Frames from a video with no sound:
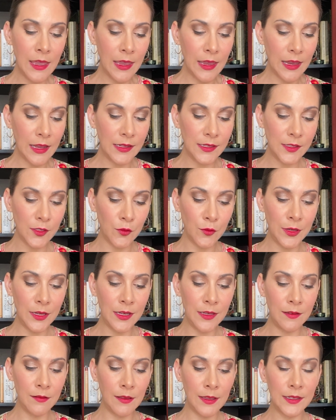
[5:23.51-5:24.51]
And so
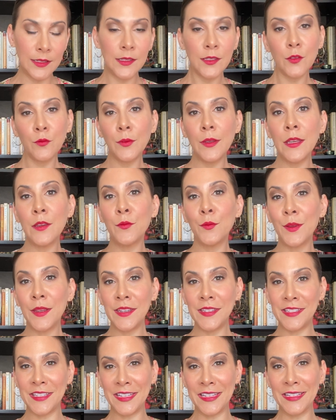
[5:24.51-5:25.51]
he lists 3
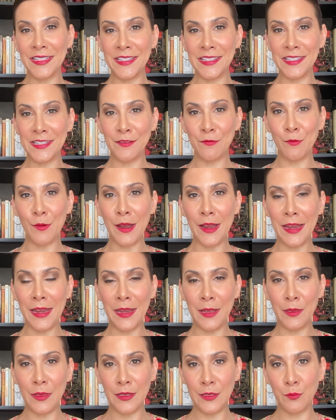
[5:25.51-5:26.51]
reasons
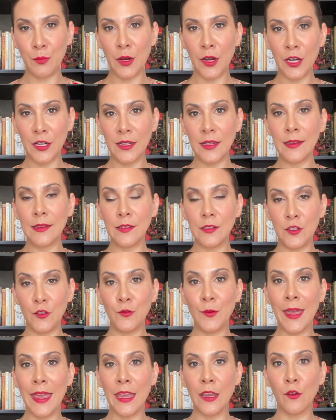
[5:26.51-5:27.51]
why the departed do
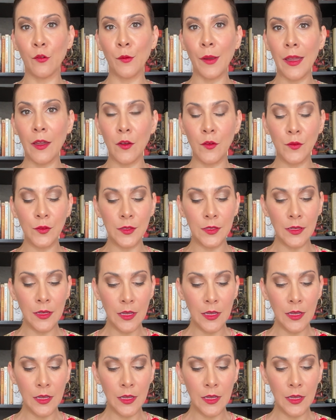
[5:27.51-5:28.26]
hang around.